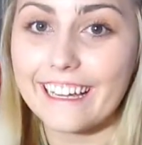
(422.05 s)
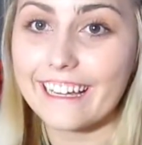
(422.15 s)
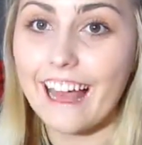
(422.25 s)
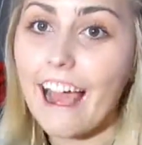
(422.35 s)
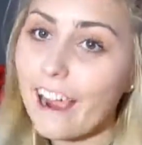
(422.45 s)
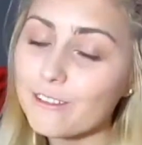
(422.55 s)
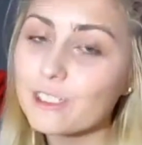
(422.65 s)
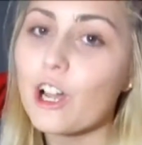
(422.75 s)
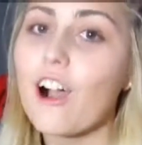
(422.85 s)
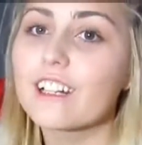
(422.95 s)
and I
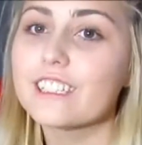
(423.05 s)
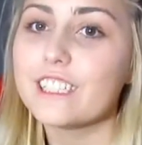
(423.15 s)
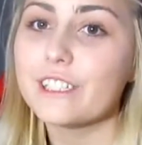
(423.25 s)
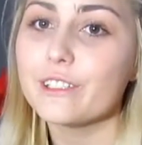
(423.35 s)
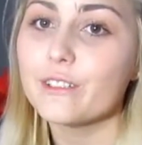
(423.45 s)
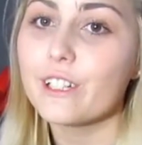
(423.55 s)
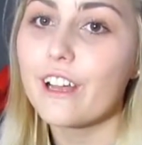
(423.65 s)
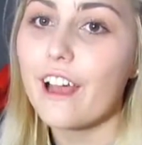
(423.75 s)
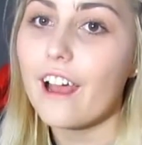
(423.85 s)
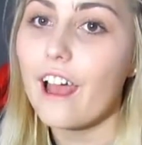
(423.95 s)
will talk to you
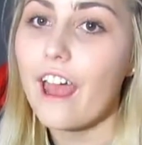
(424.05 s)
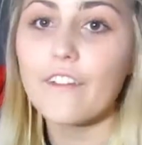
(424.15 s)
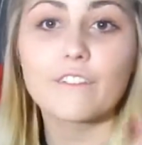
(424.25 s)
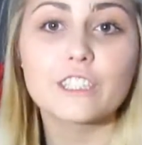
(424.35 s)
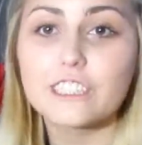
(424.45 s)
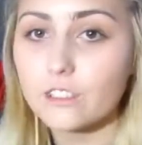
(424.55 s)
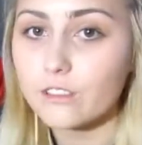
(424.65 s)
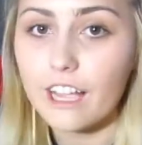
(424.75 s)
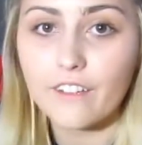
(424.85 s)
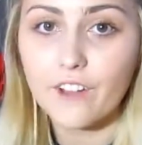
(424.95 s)
every
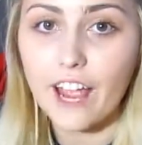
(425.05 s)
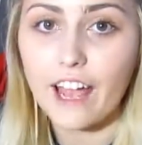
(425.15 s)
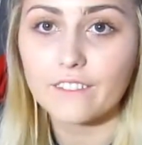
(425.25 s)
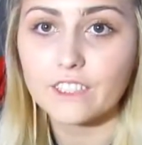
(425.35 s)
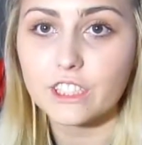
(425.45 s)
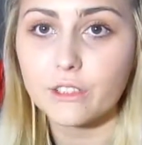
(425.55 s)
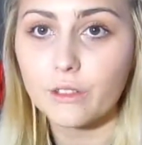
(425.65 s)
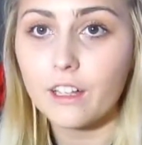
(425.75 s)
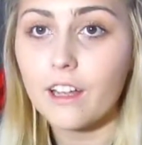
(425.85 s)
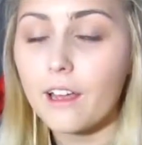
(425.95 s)
single day if I have to.